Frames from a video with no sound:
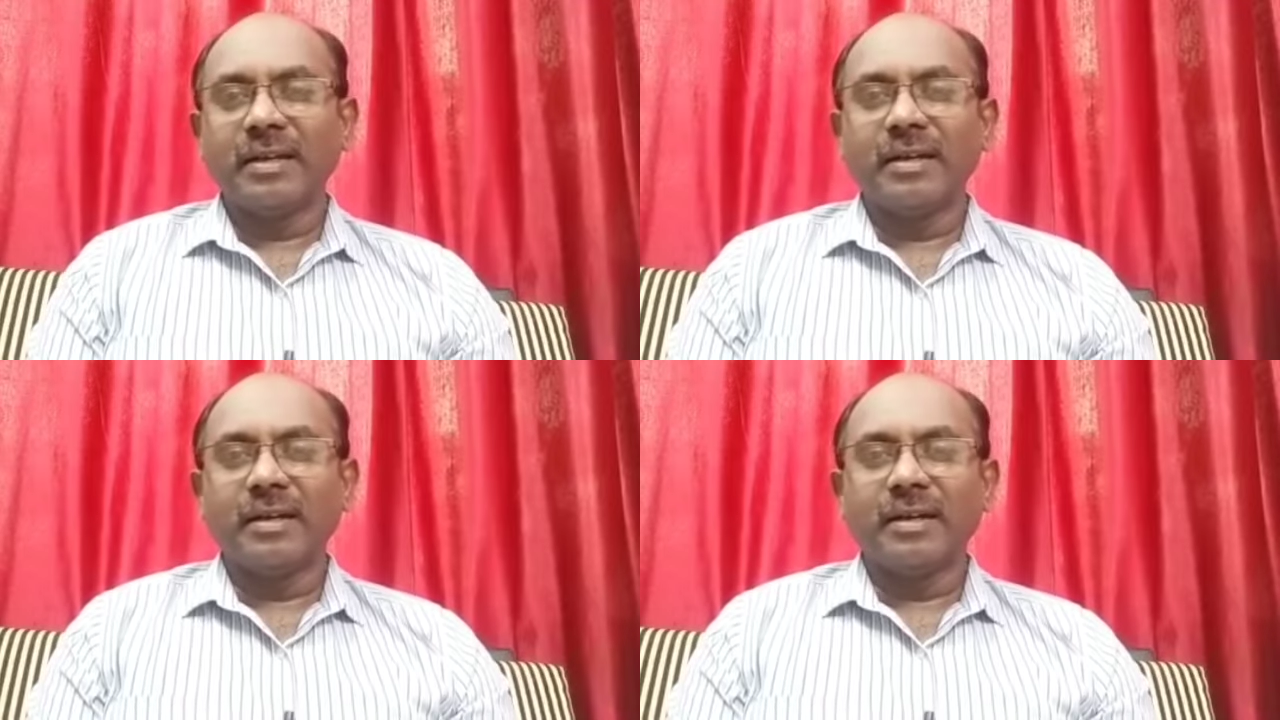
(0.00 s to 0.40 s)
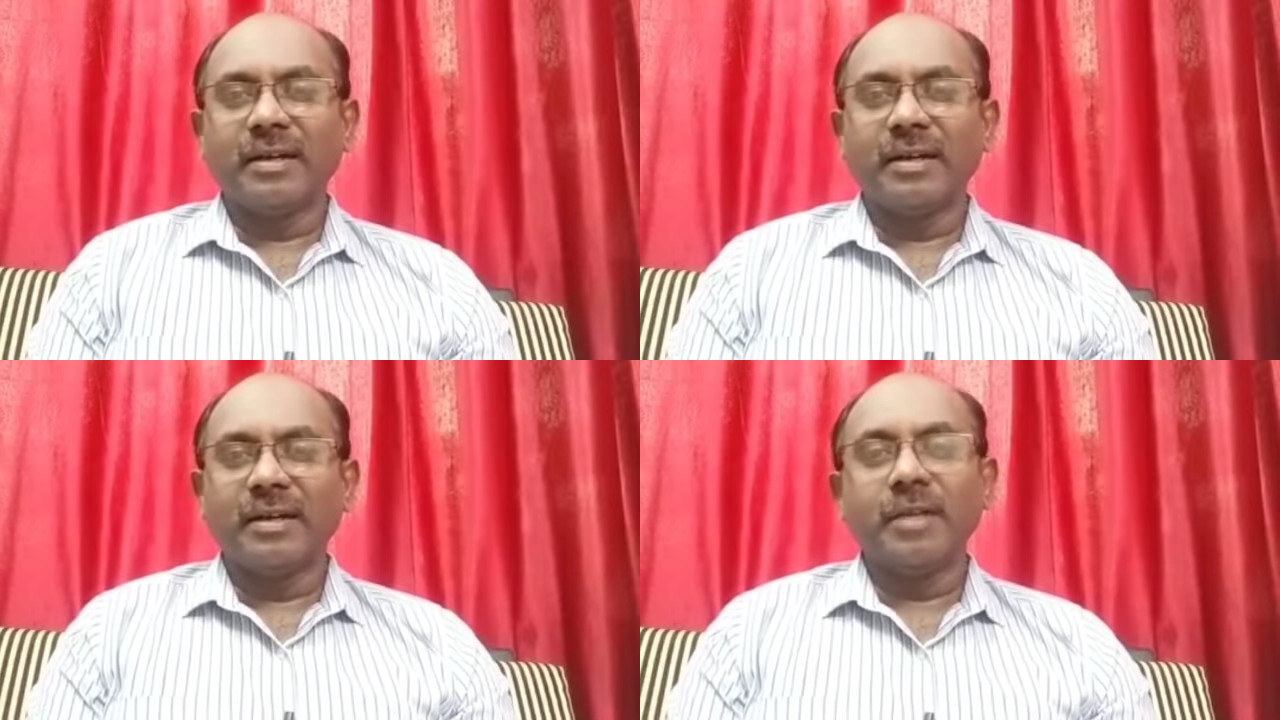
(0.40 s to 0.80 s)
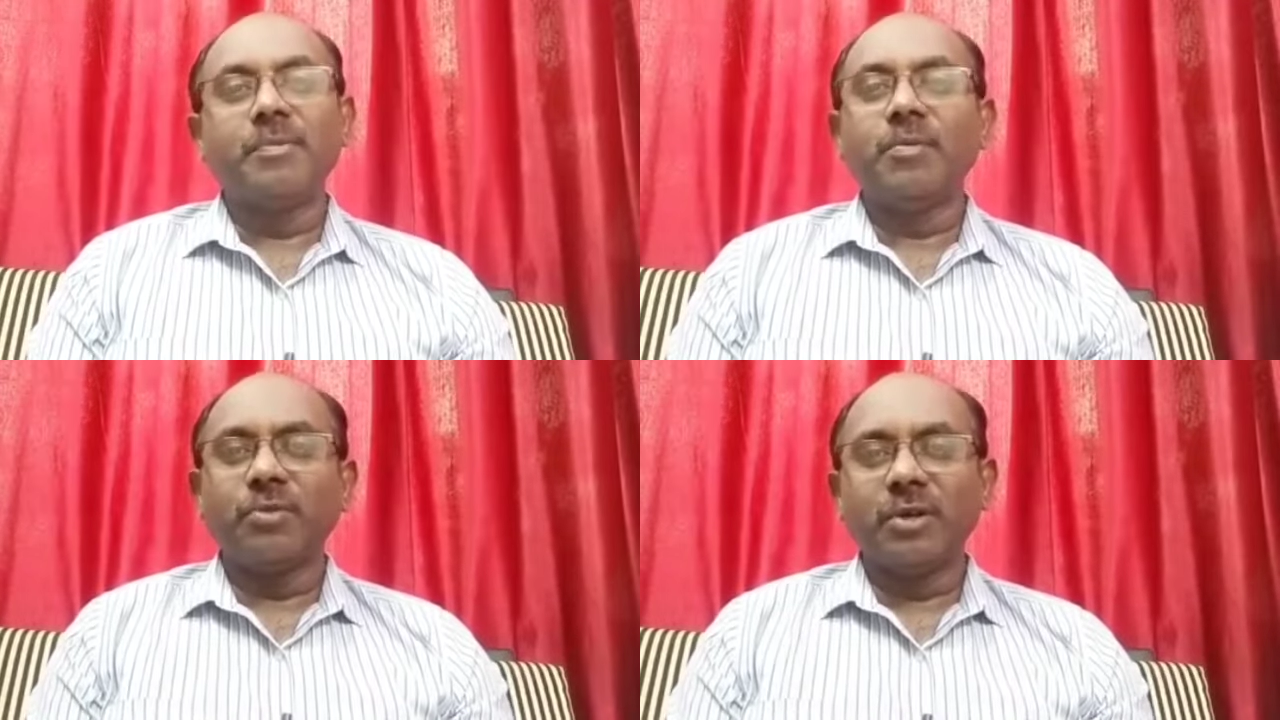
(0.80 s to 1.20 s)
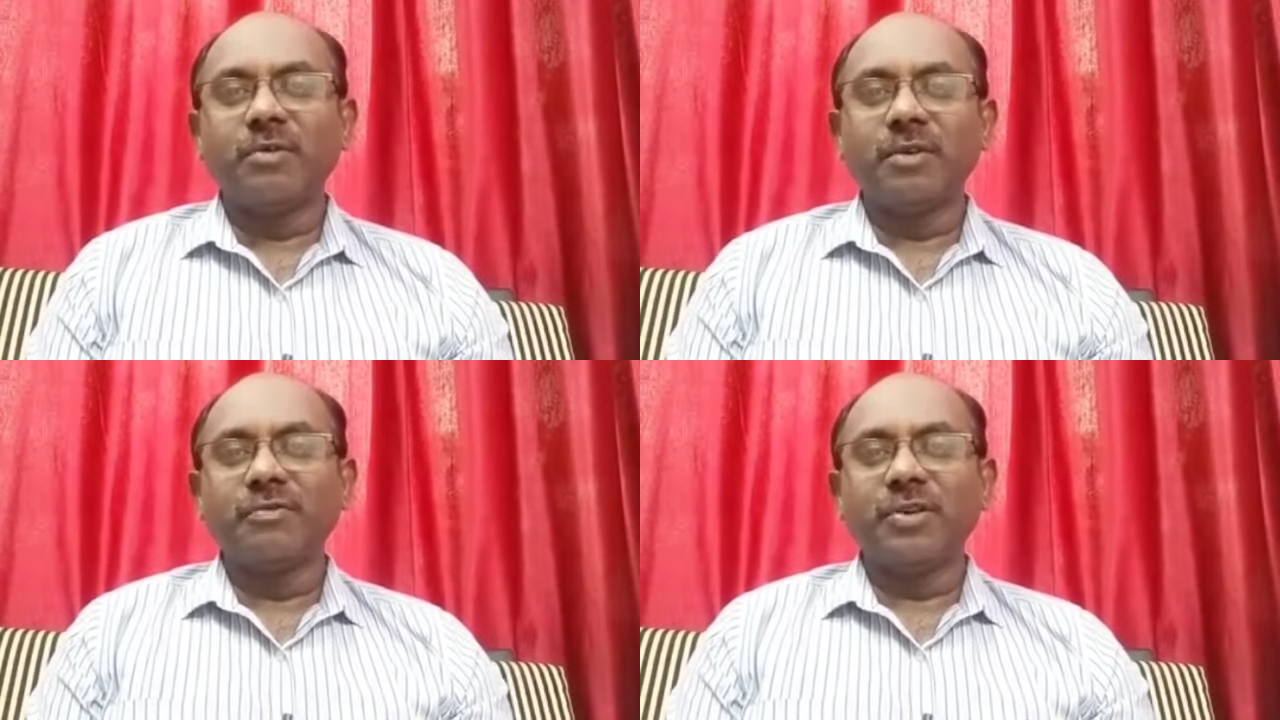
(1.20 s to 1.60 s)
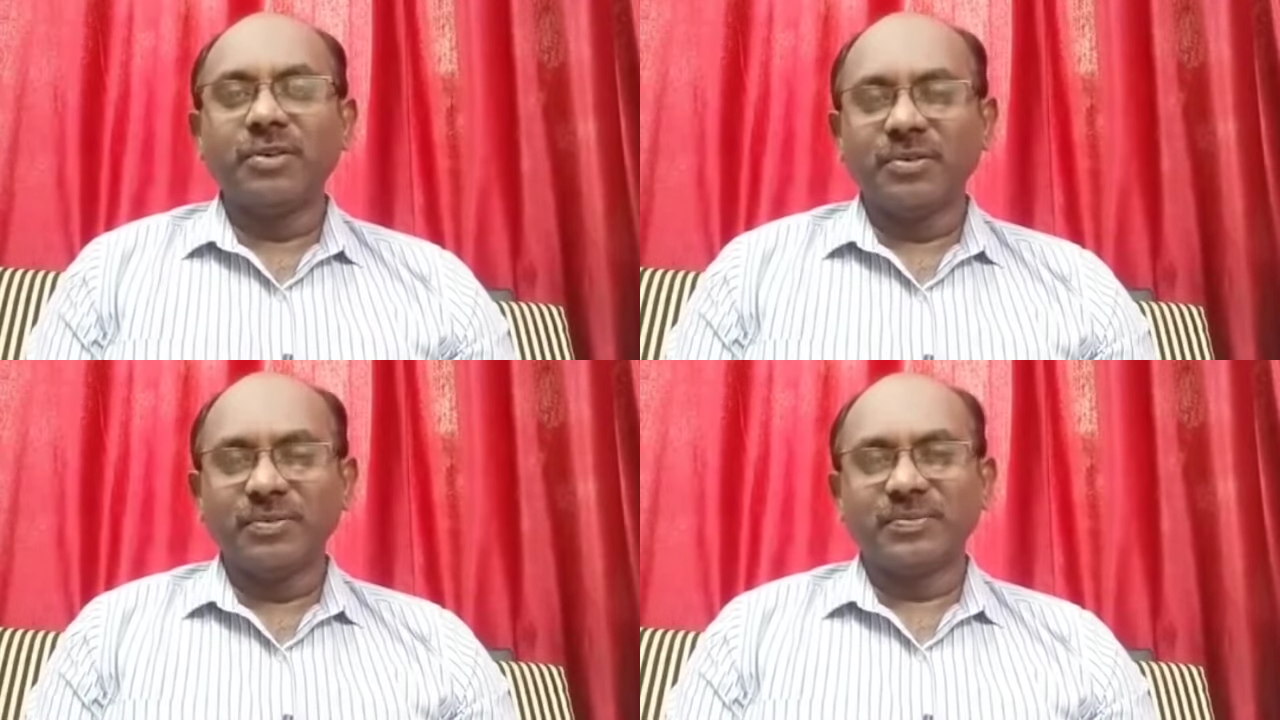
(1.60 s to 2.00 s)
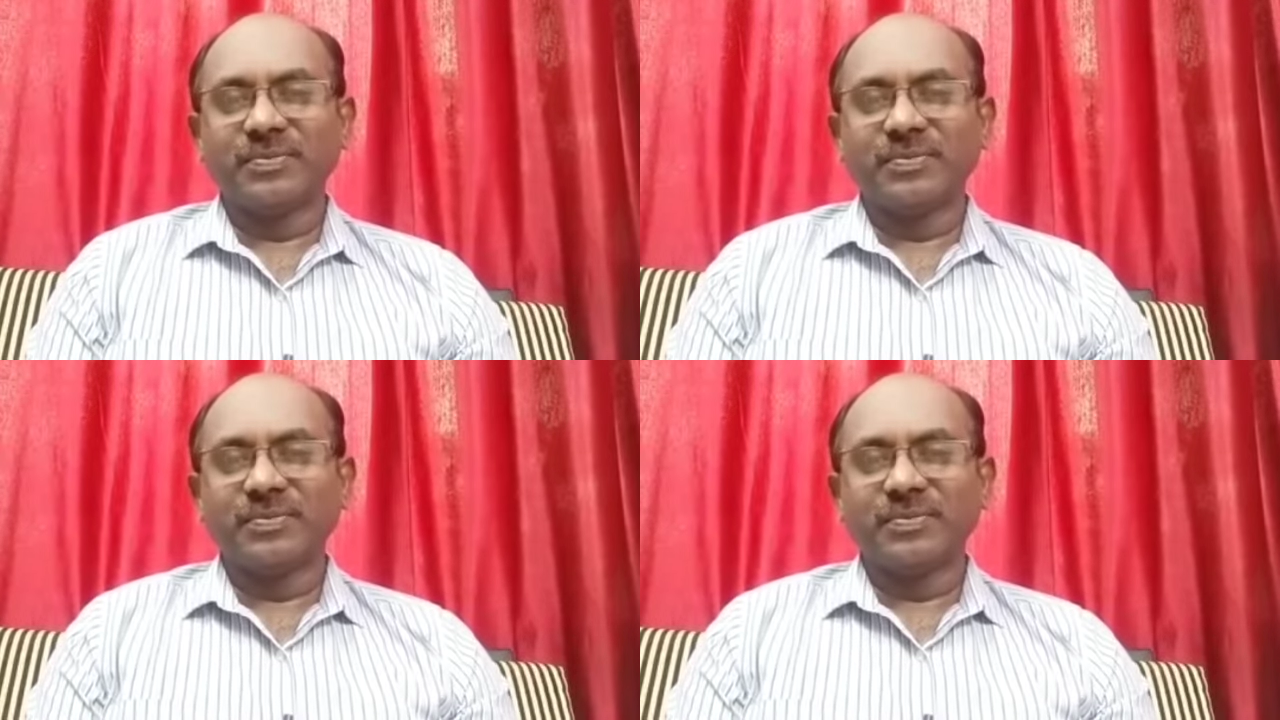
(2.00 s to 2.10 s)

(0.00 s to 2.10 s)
let me put a word for you,